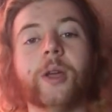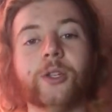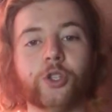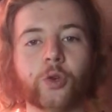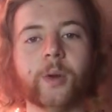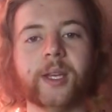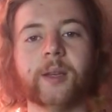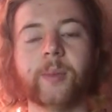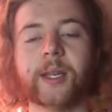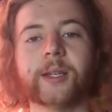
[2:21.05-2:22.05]
enjoy
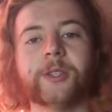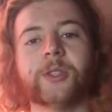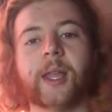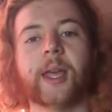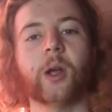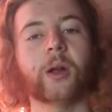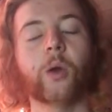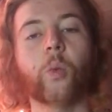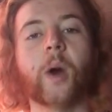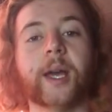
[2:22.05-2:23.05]
it because they
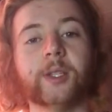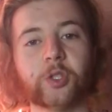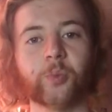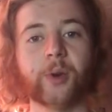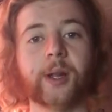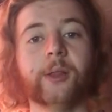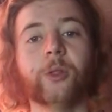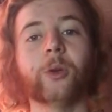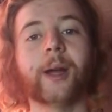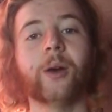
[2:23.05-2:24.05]
are widespread
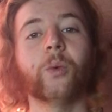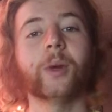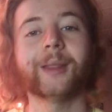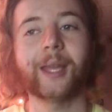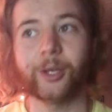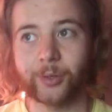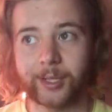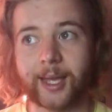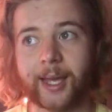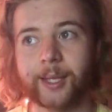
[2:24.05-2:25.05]
throughout what they
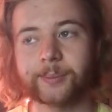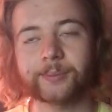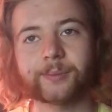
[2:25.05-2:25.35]
create.